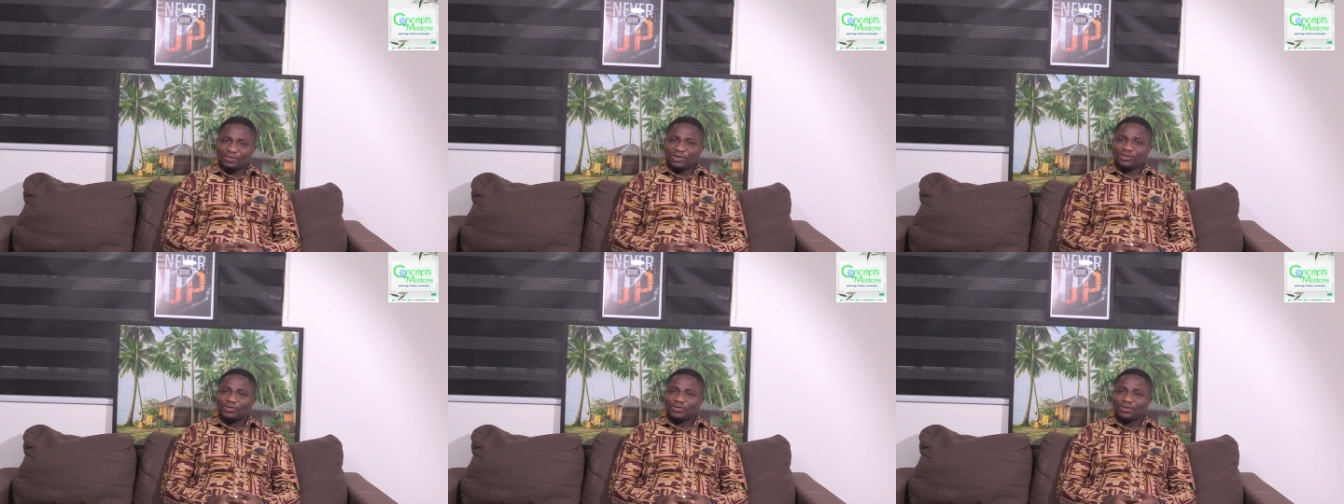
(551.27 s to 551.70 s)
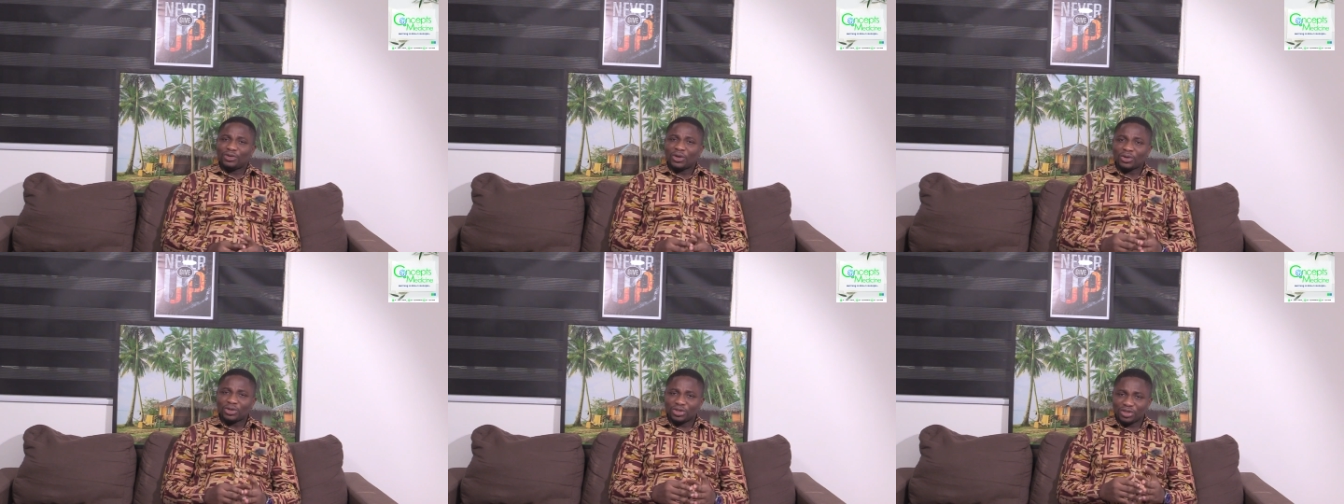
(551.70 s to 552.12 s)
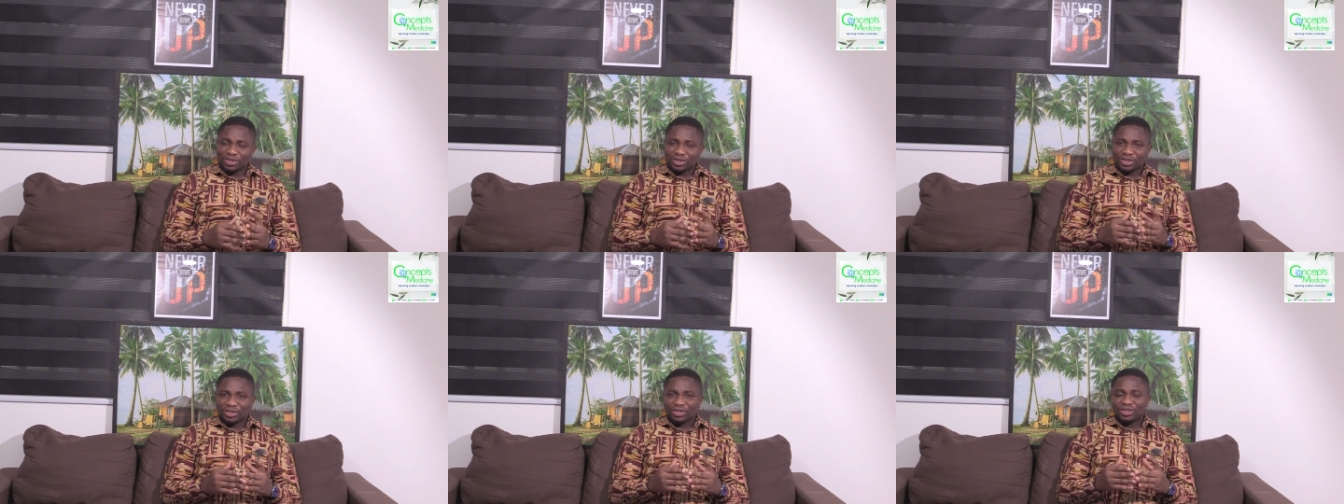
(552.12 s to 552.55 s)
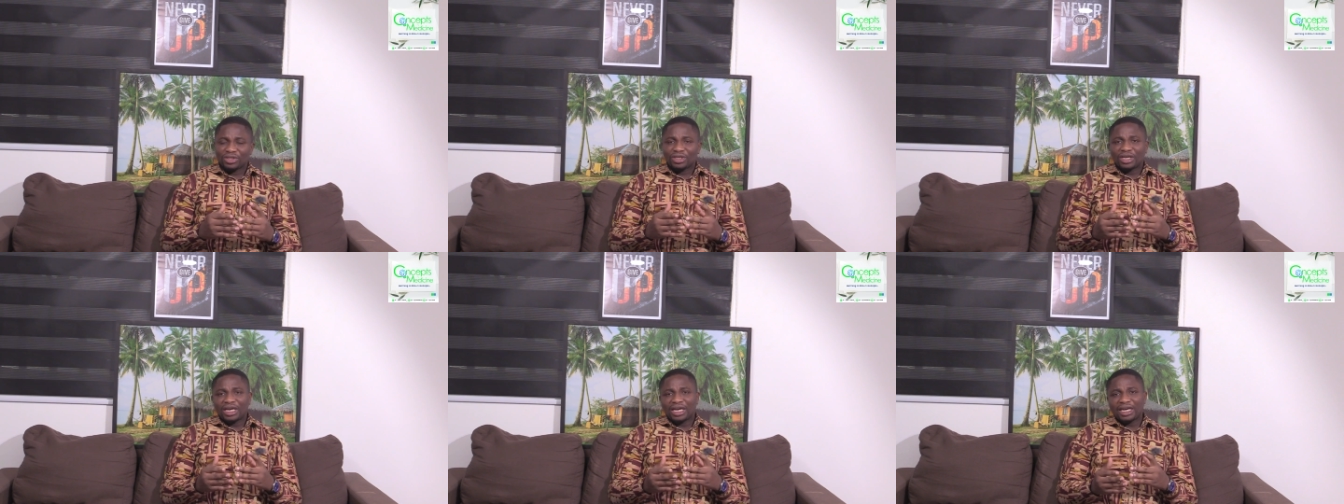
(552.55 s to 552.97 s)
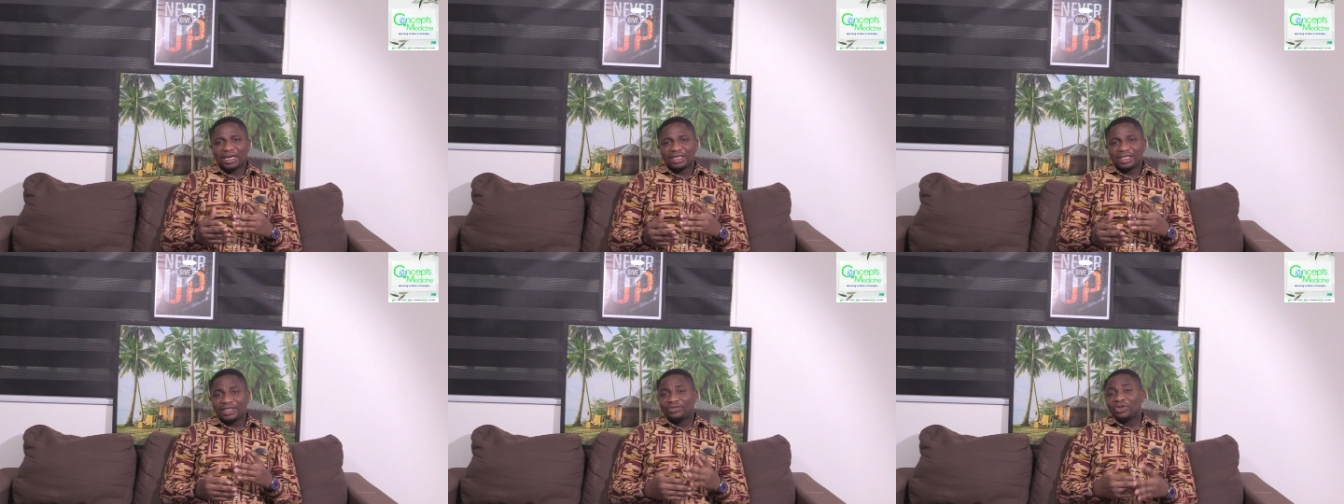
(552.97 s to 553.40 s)
If you've not
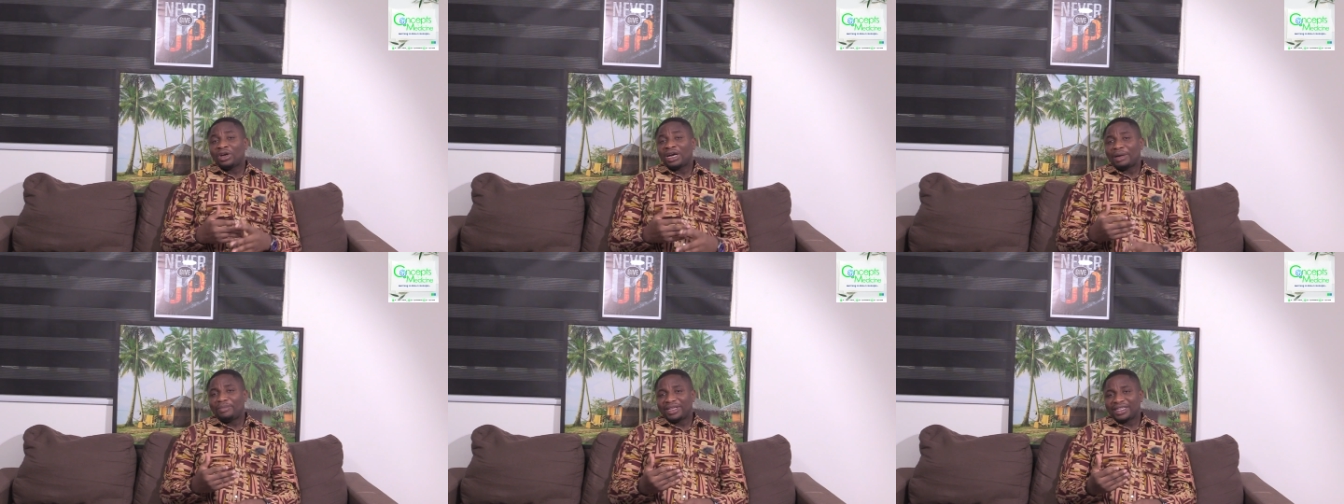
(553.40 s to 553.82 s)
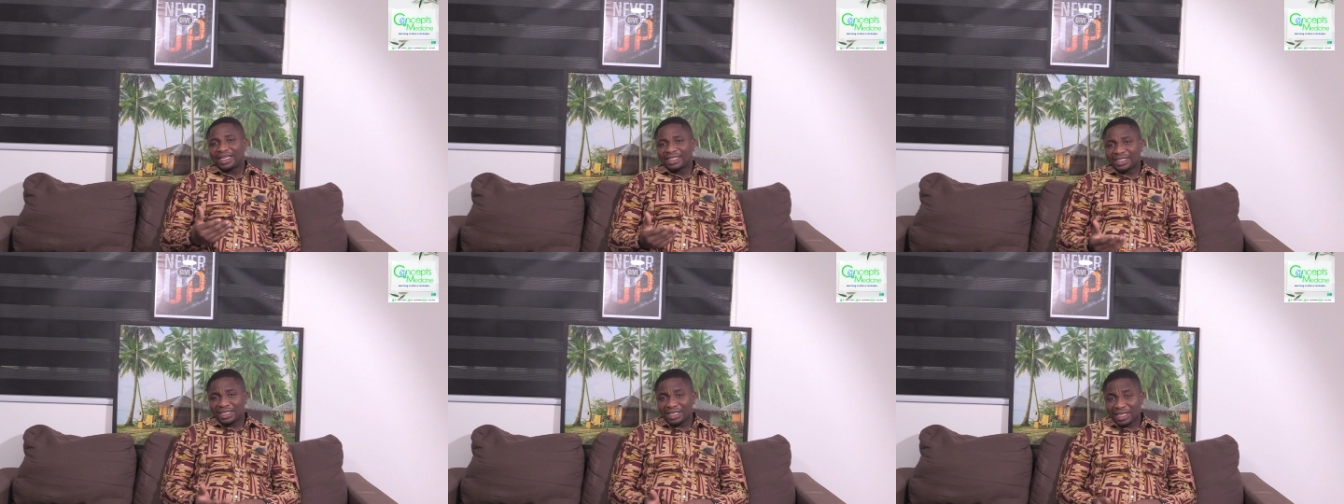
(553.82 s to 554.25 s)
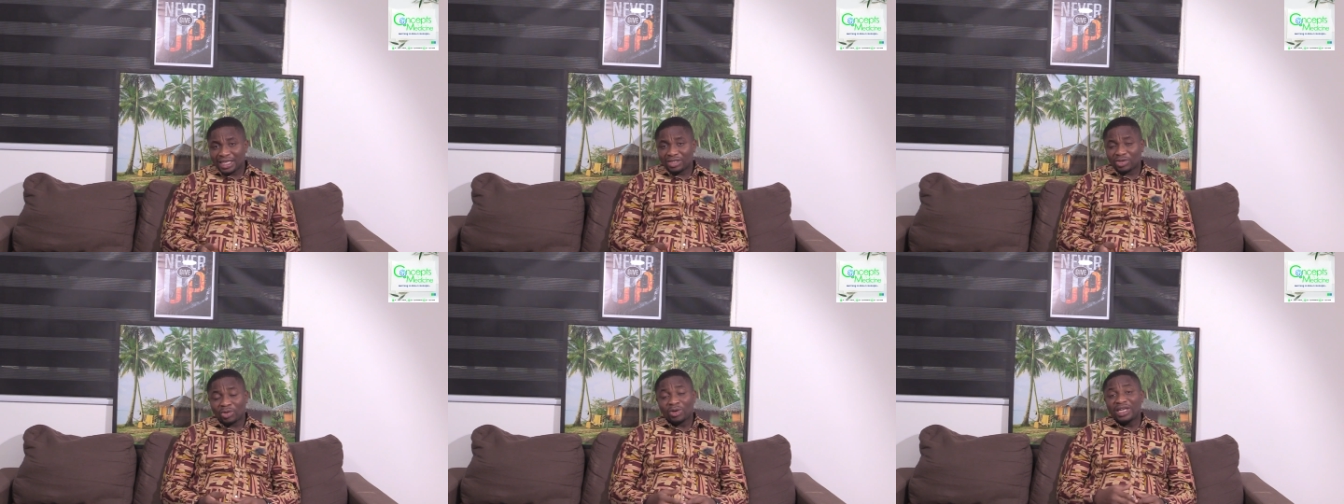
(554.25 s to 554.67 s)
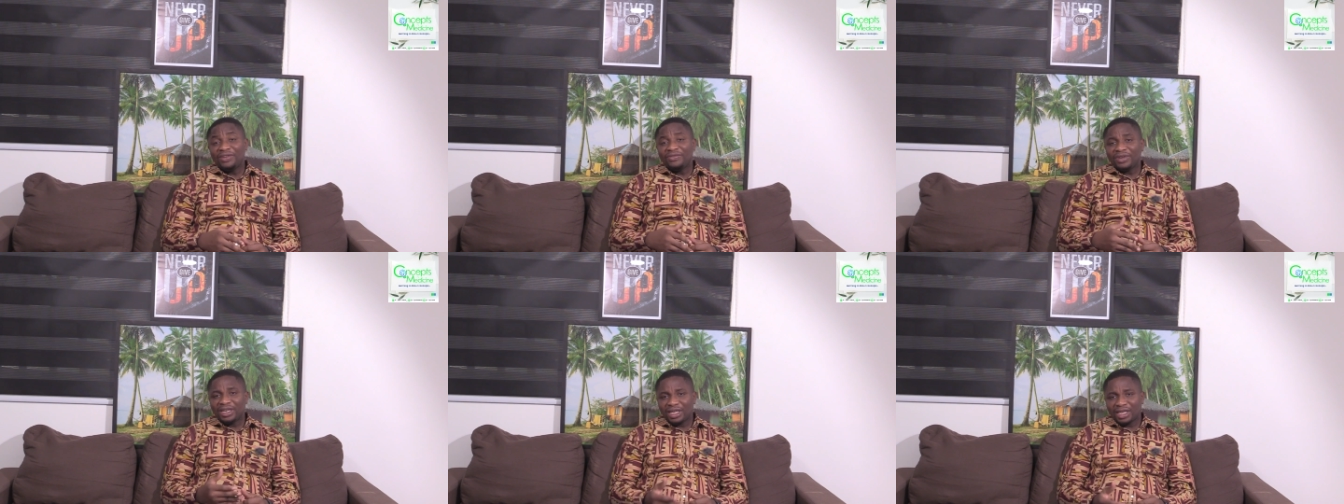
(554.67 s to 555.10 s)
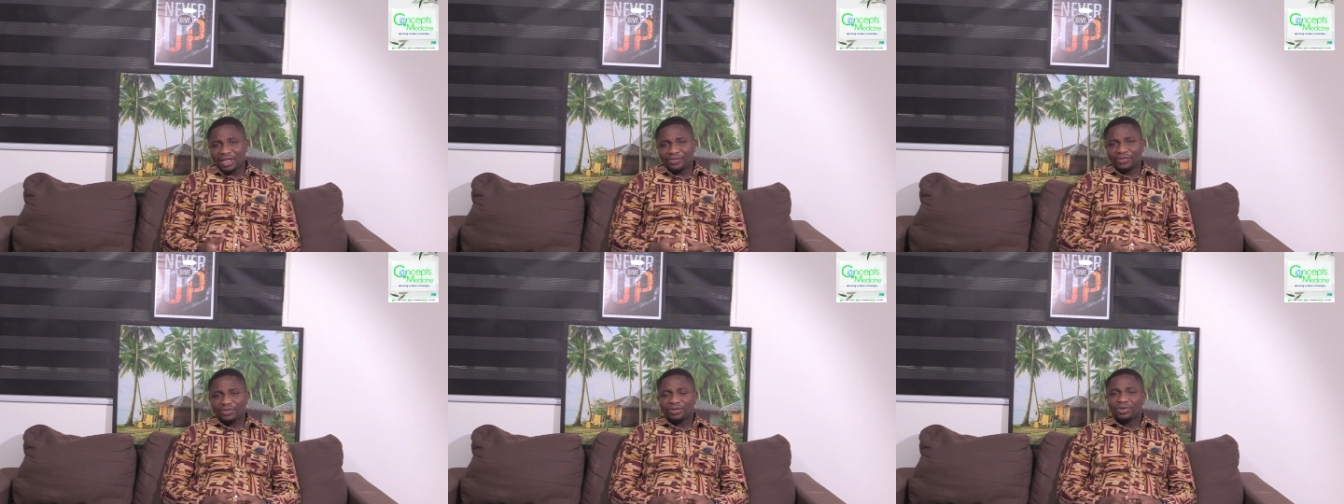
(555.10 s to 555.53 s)
developed hypertension yet, or even
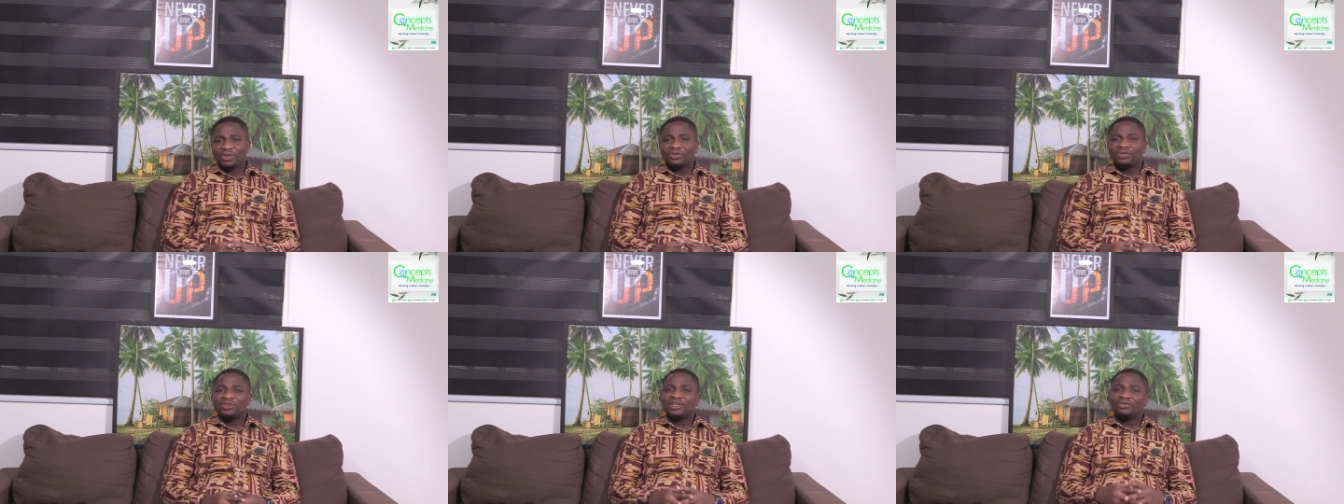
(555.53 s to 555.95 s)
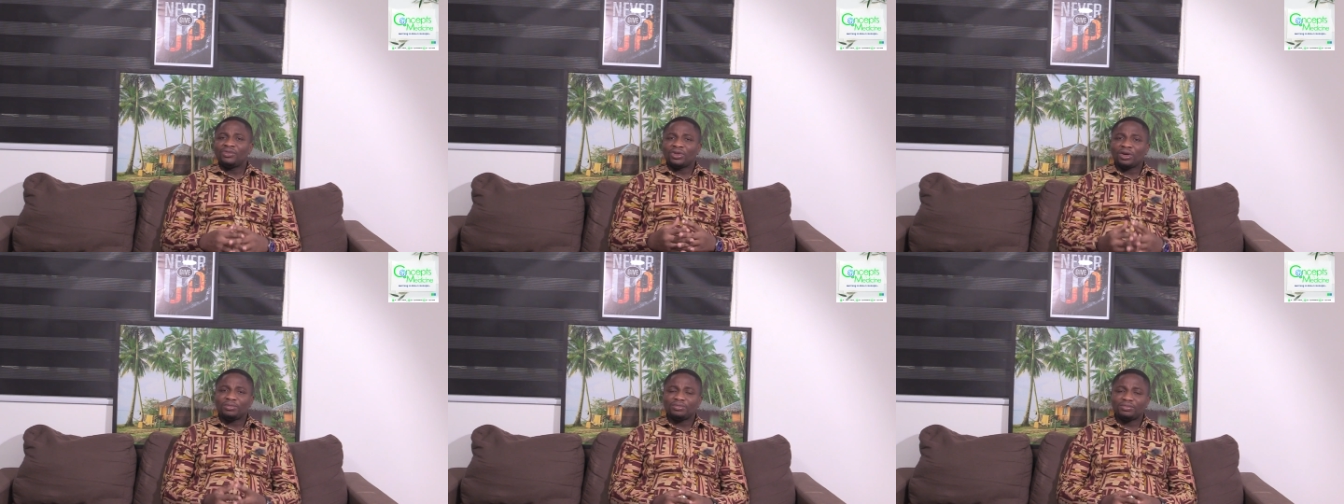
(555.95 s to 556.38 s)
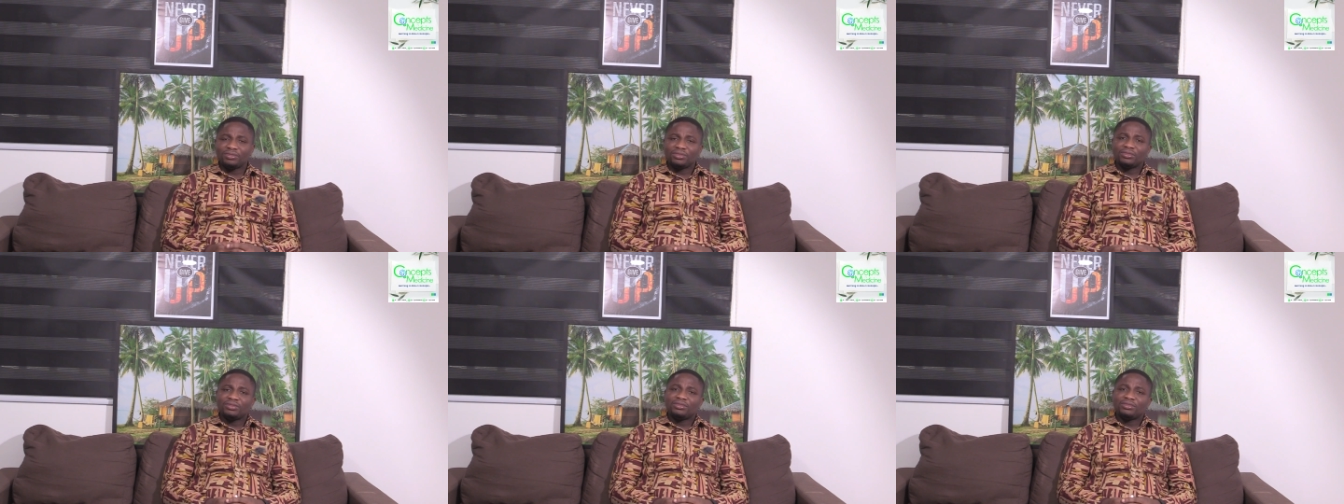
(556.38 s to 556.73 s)
if you've developed